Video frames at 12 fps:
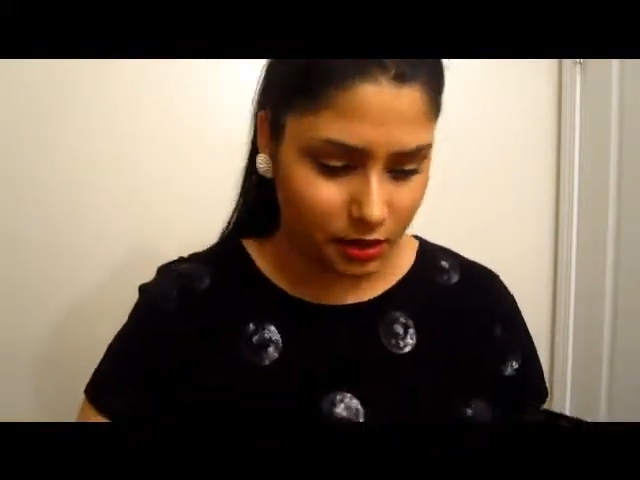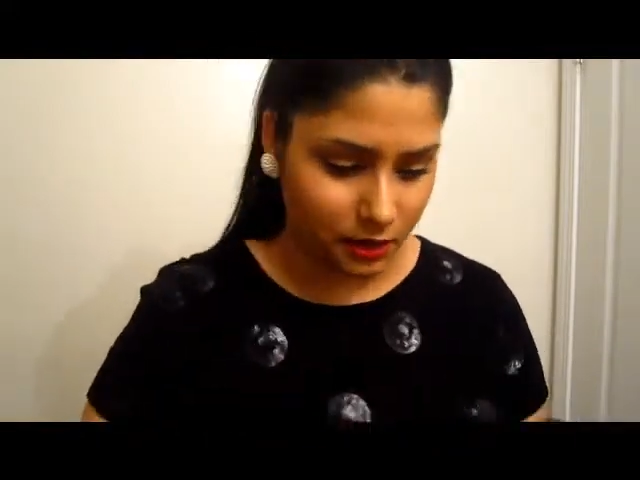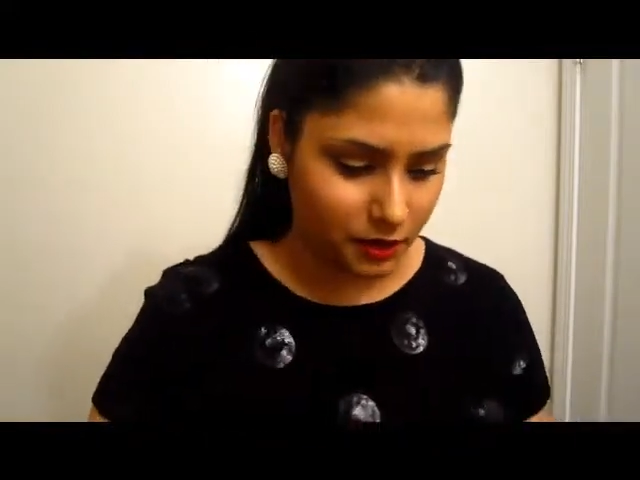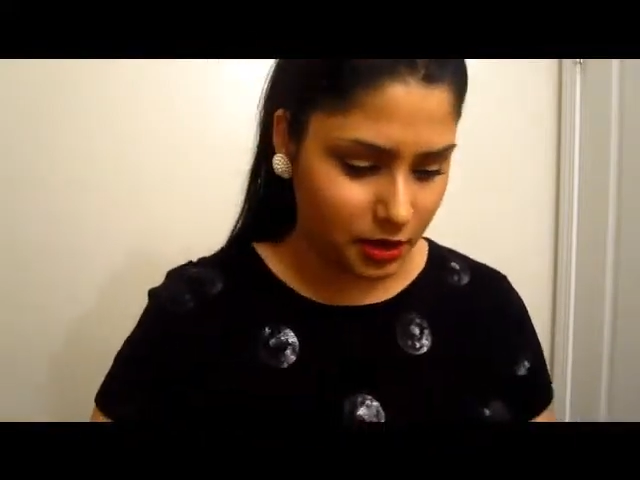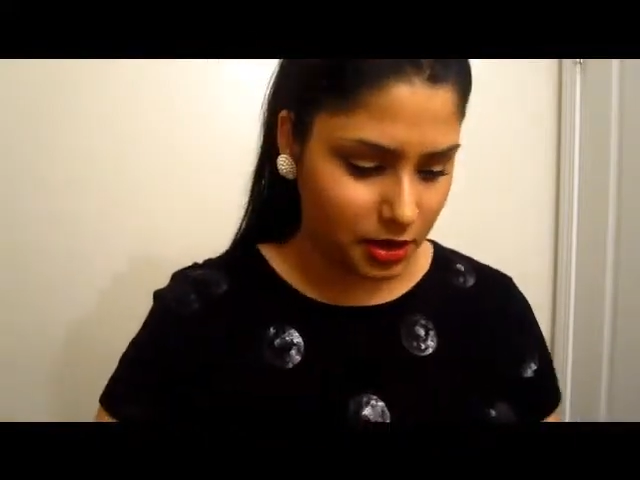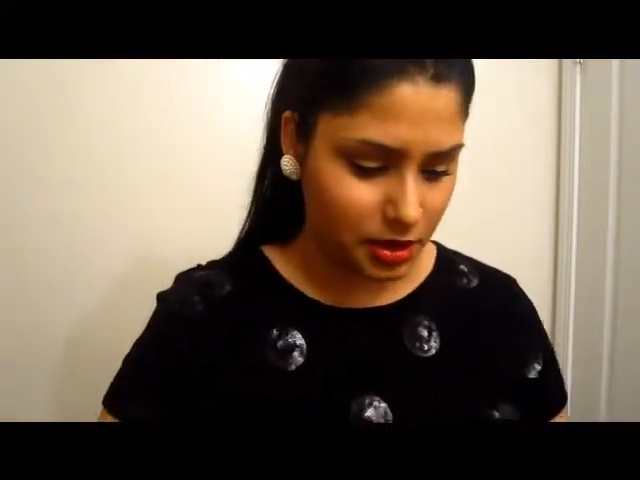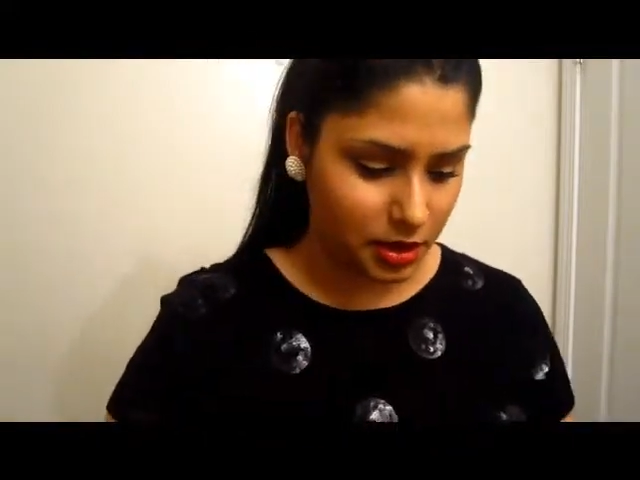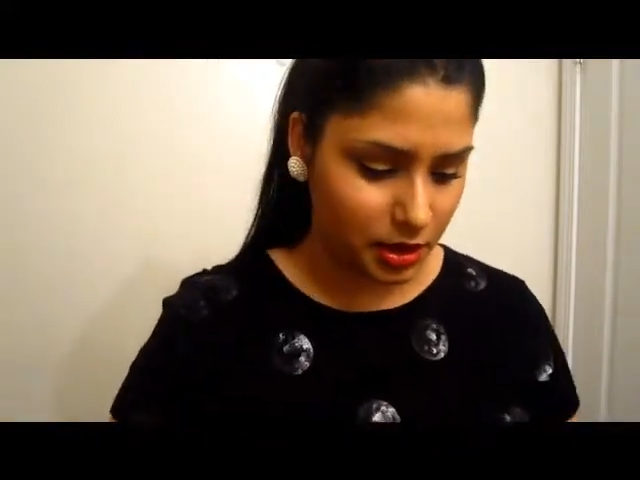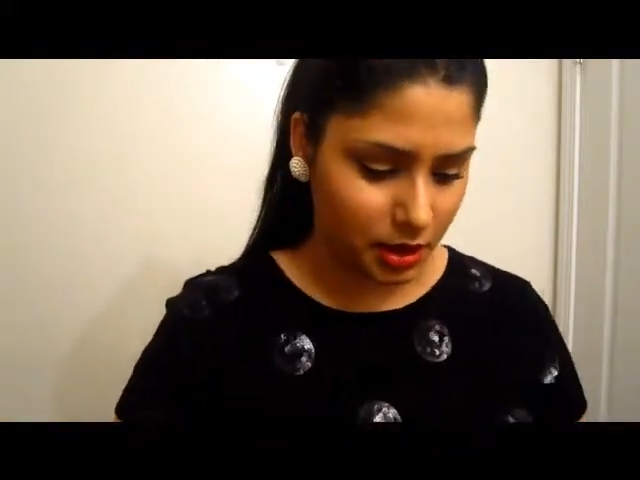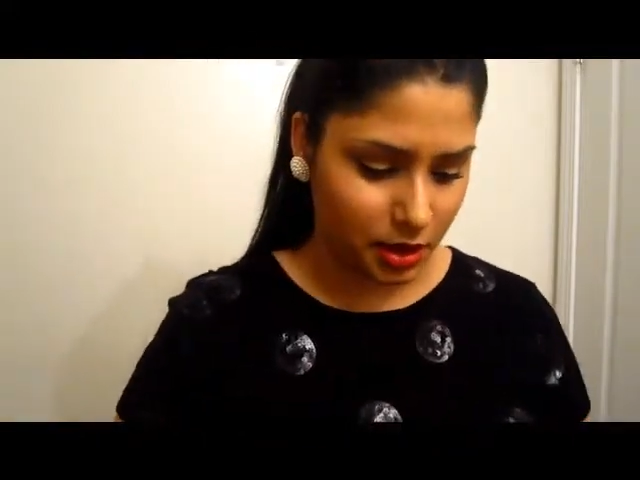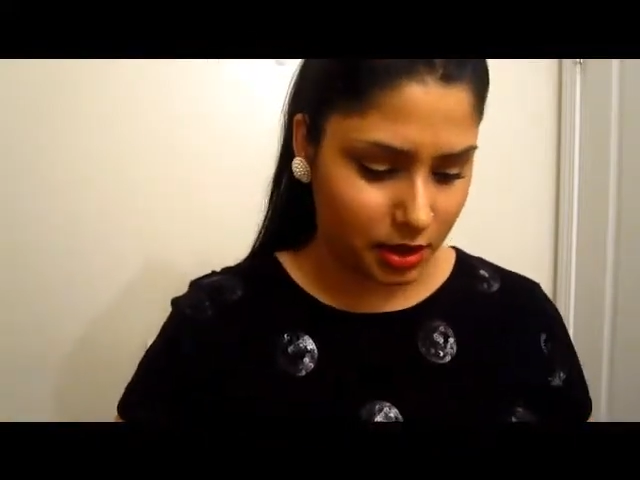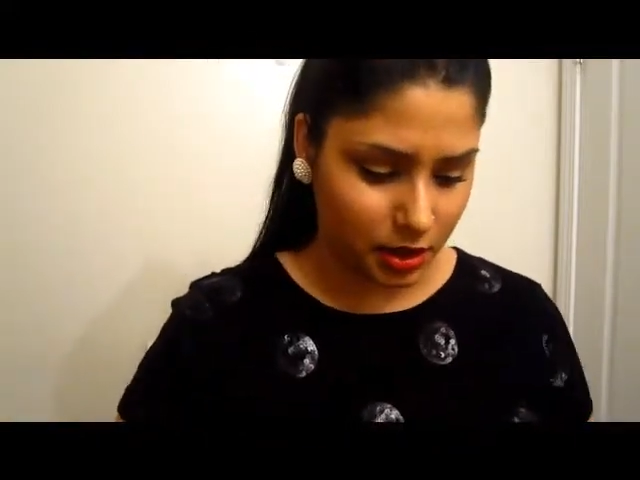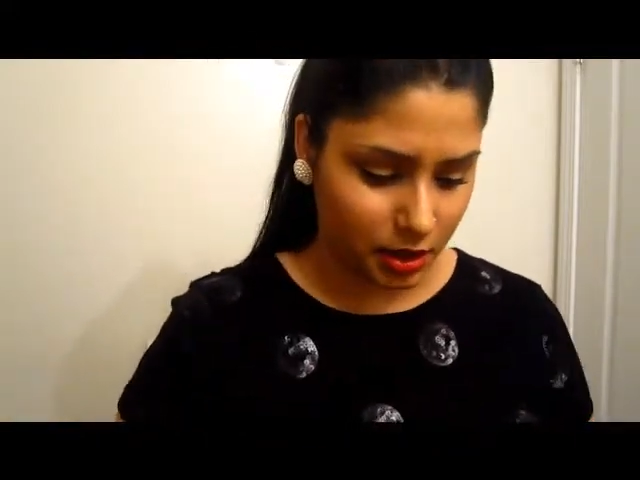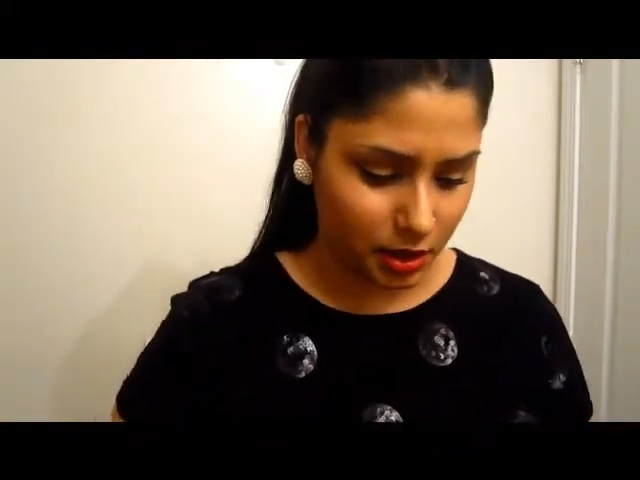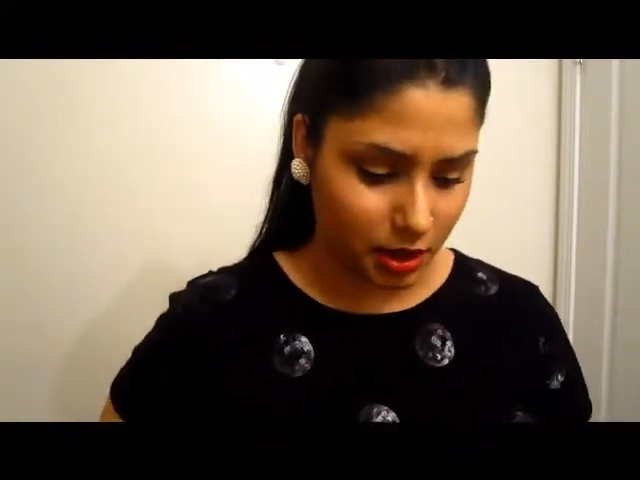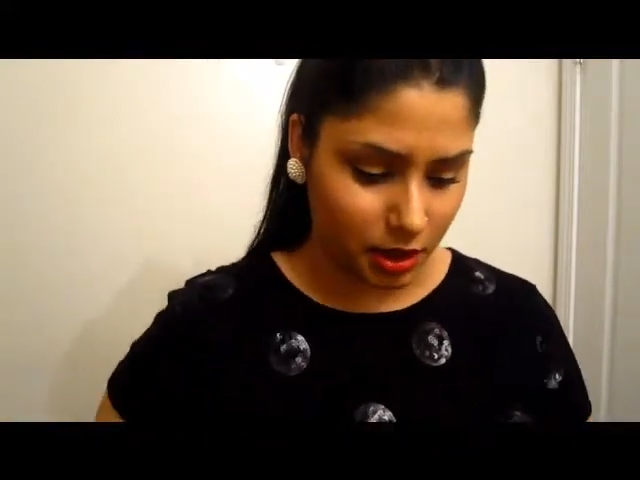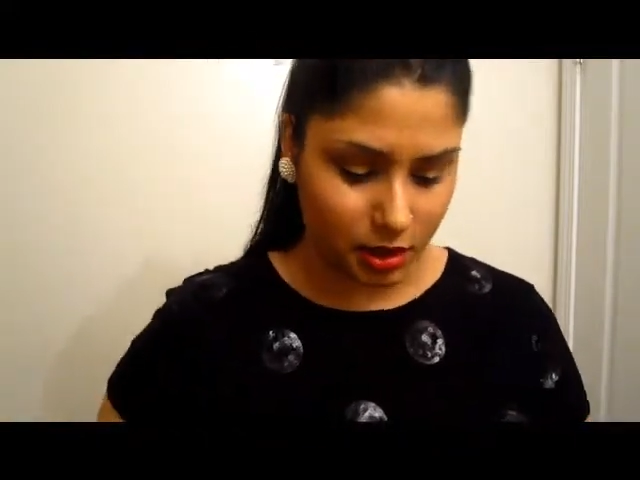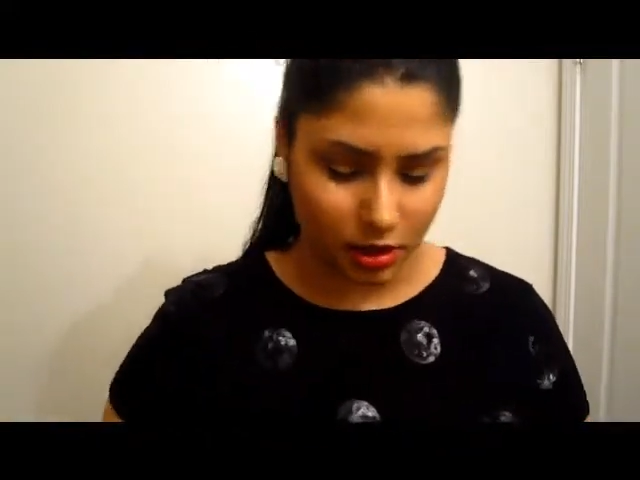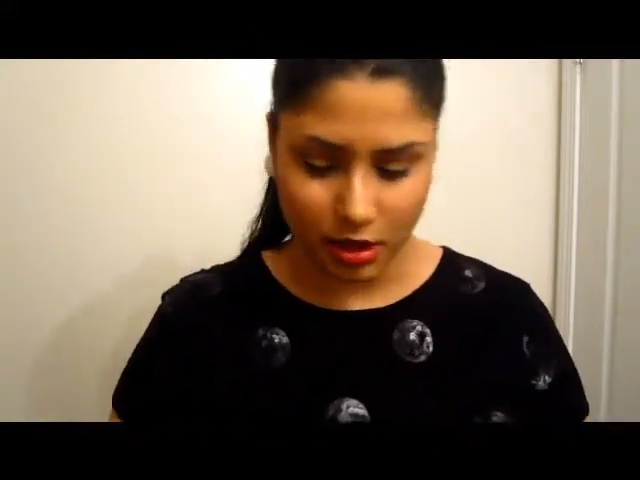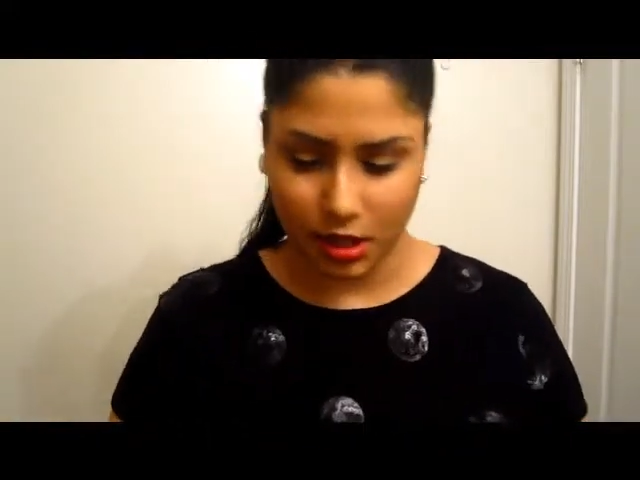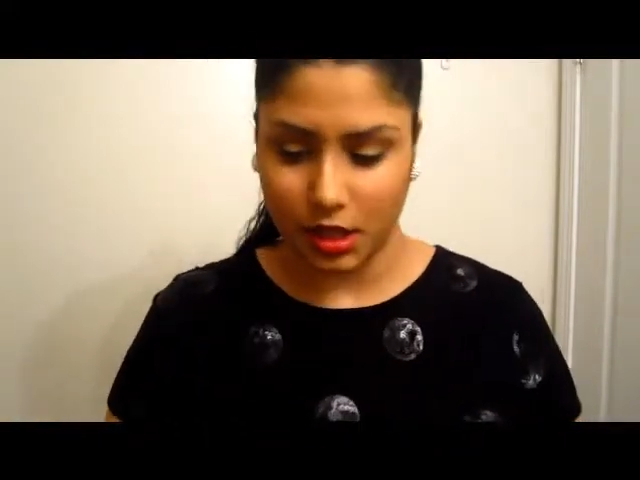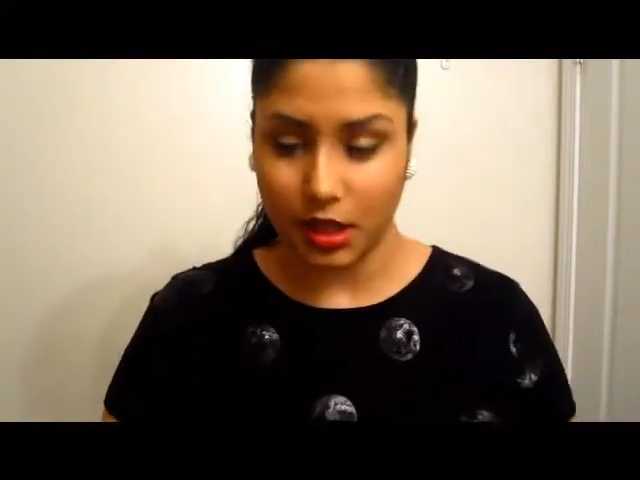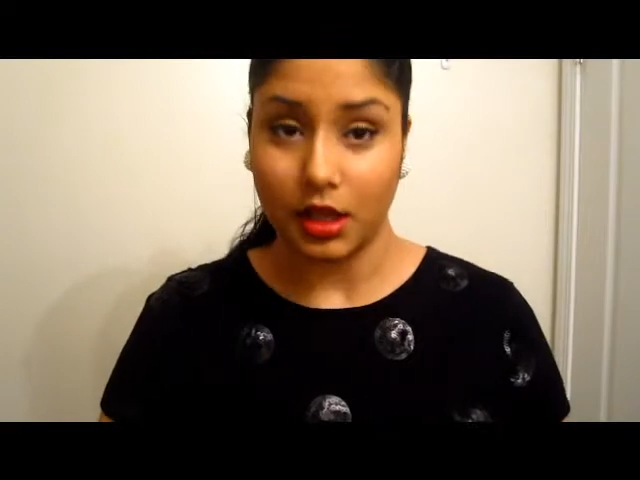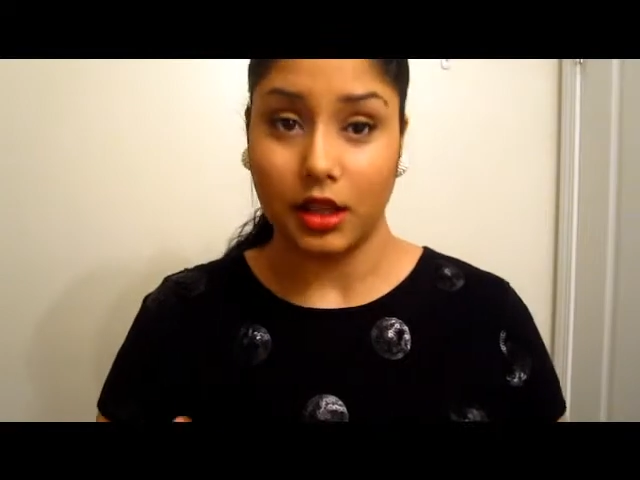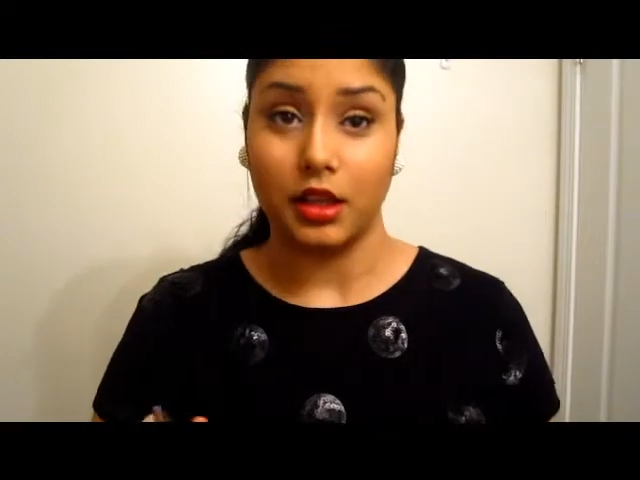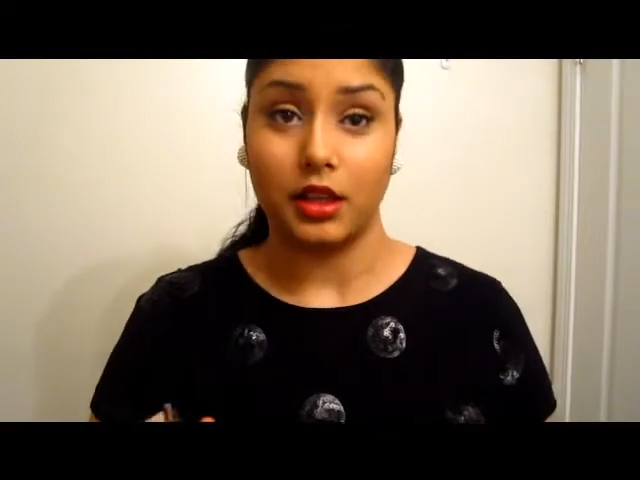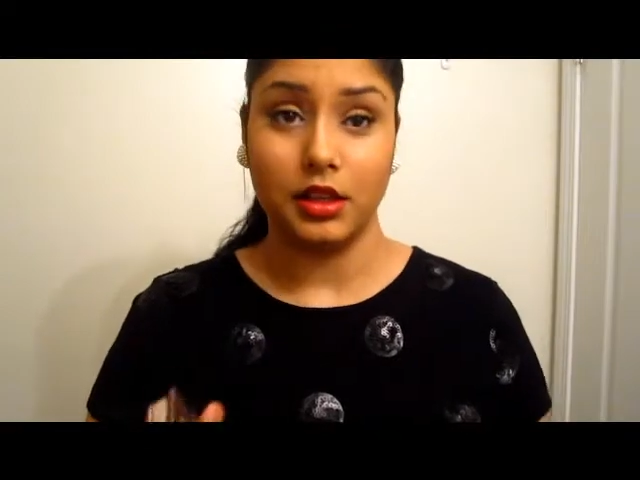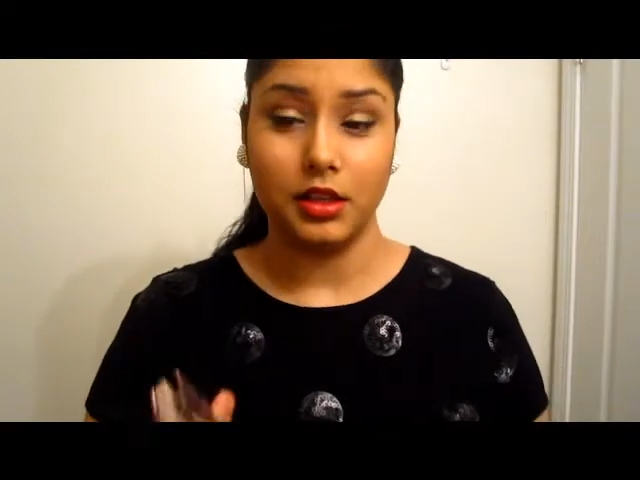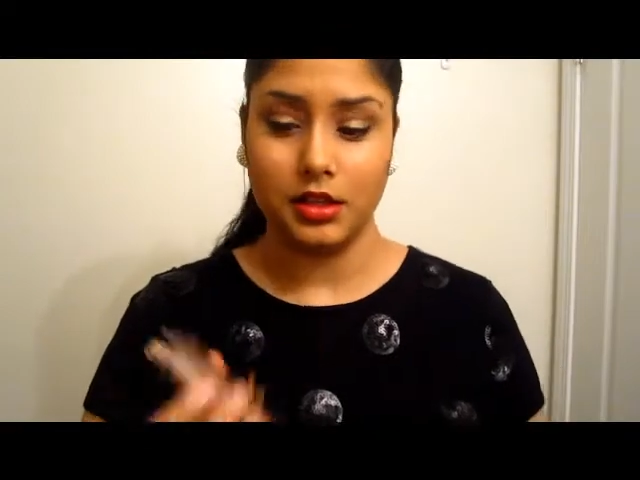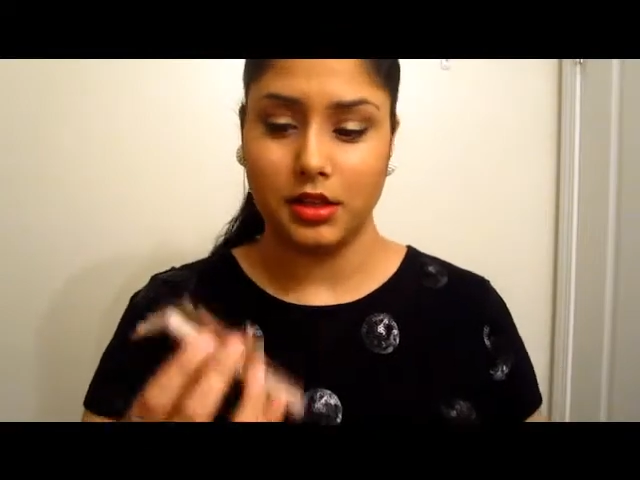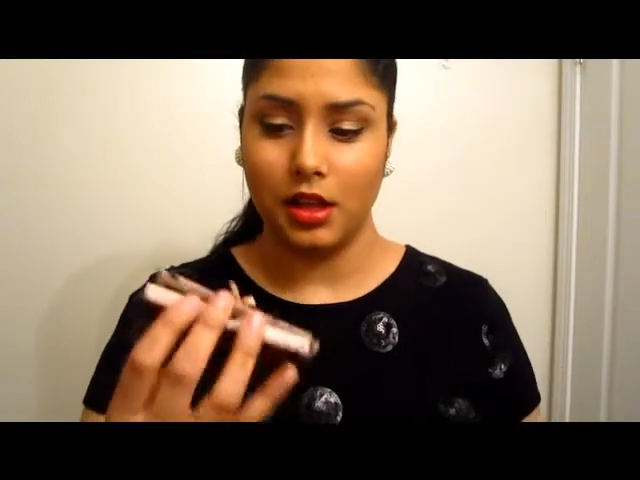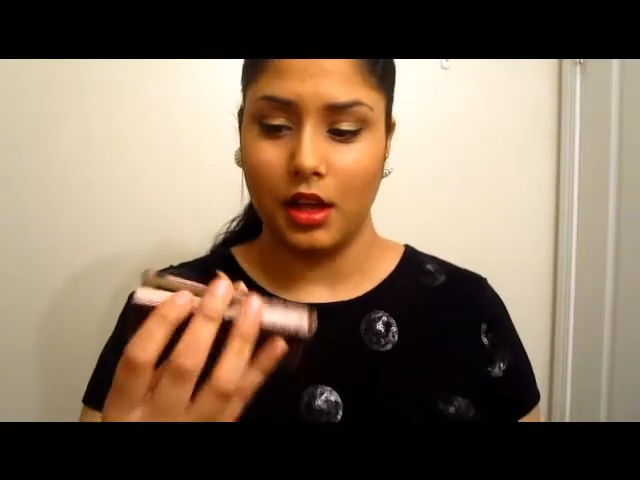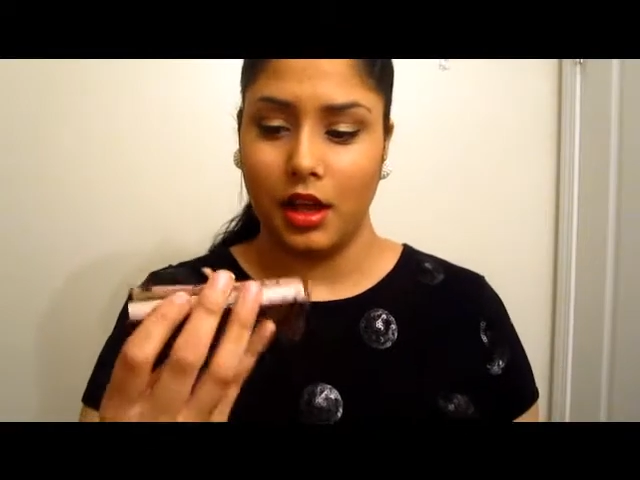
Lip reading: the first thing in here is